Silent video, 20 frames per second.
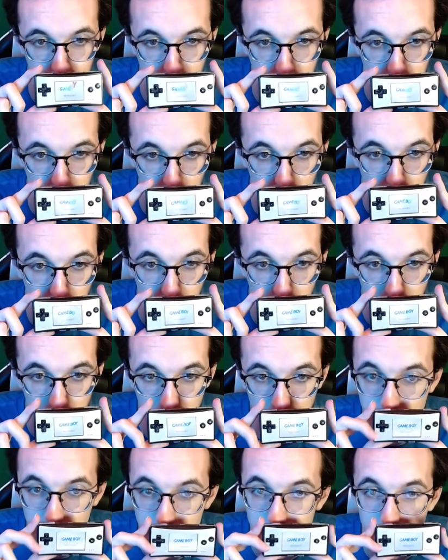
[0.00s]
Look at that
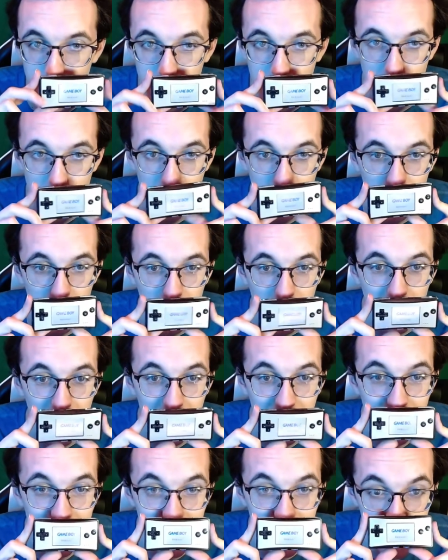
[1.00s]
thing.
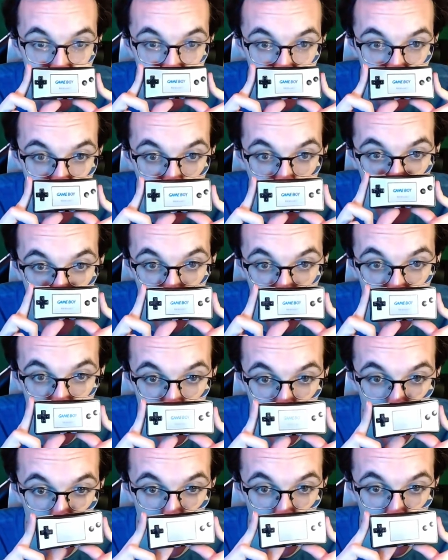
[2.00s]
This is tiny,
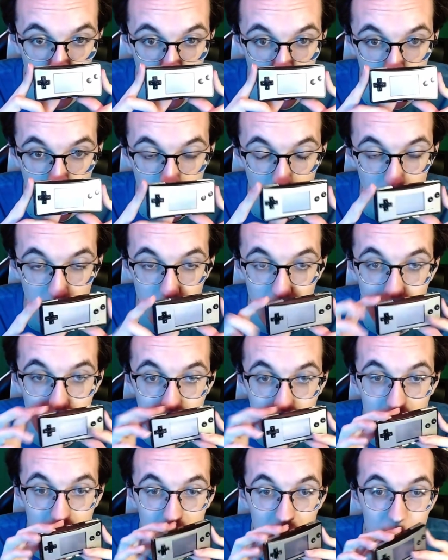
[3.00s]
dude. This
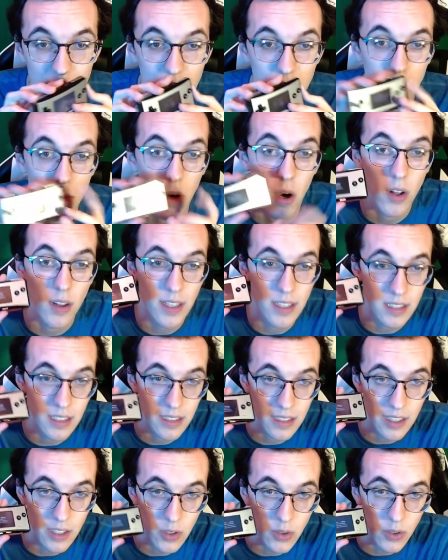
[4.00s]
is the
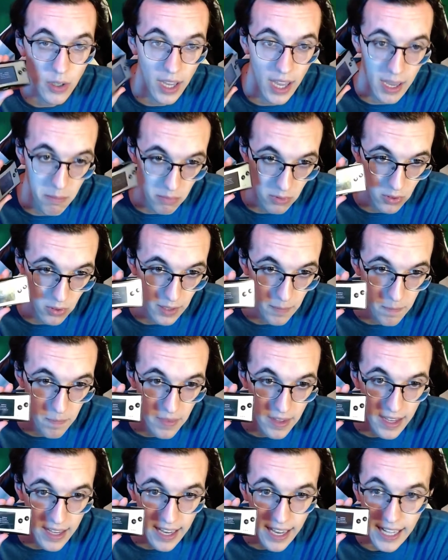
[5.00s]
smallest little Game Boy.
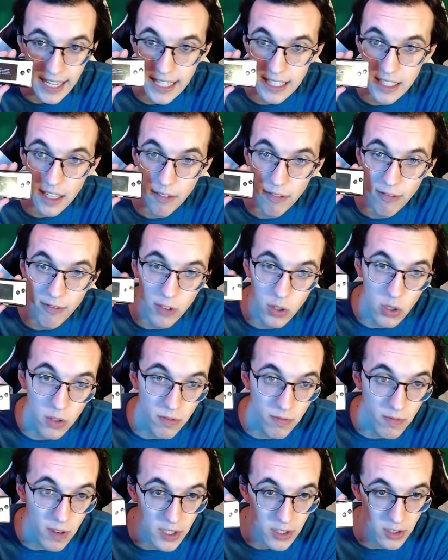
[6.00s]
And it's a full
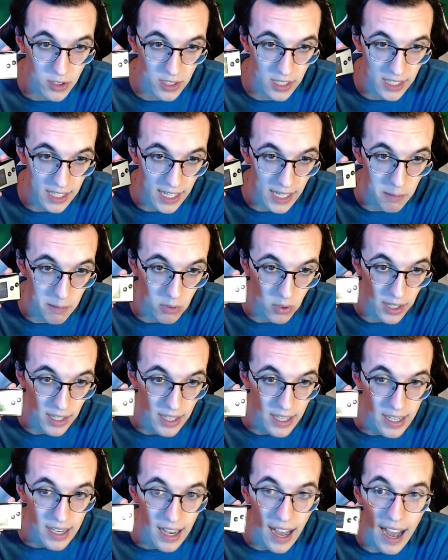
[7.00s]
functioning Game Boy.
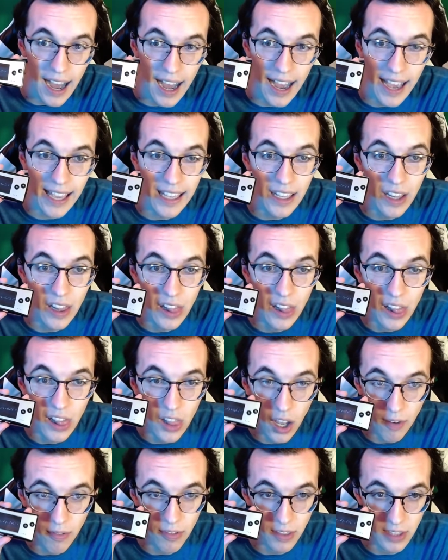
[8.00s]
I
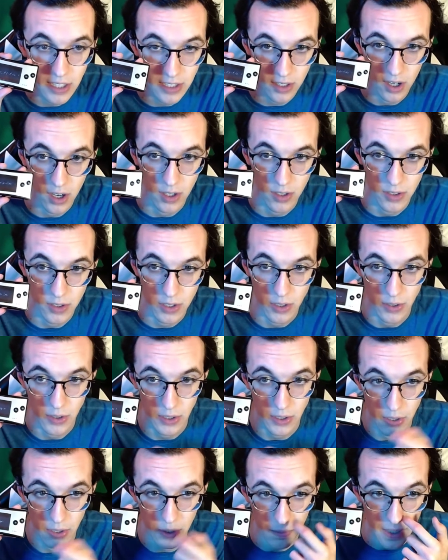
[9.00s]
love this console,
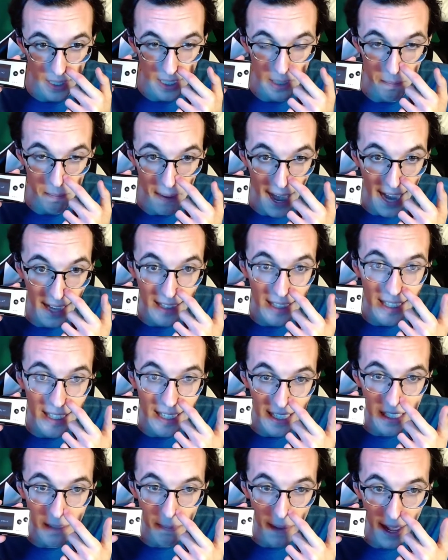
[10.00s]
dude. Is it backlit?
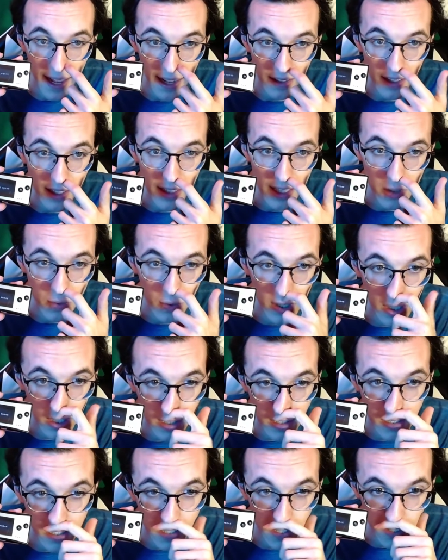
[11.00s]
It is backlit. That's why you
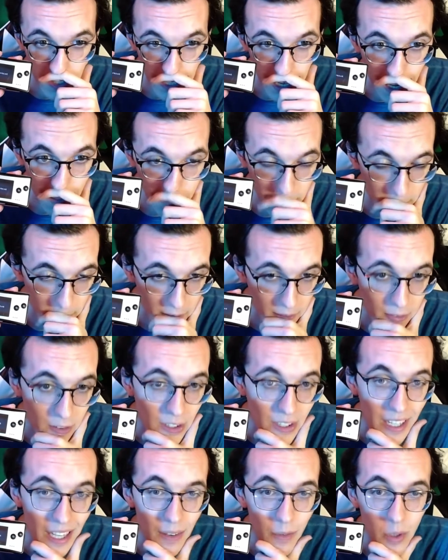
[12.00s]
can see it on camera.
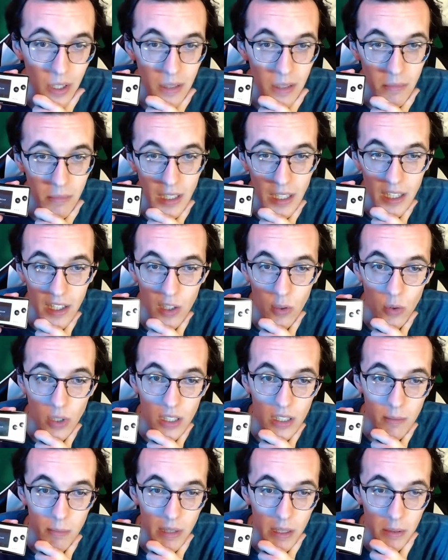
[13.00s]
You
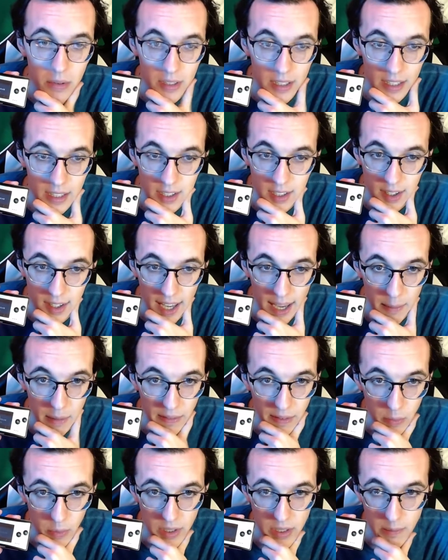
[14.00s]
wouldn't be able to see this on camera
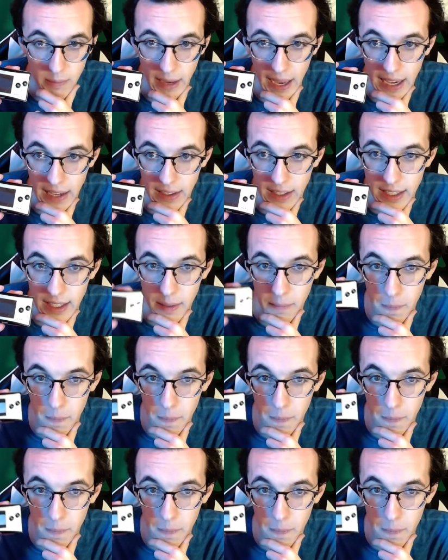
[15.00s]
if it wasn't backlit.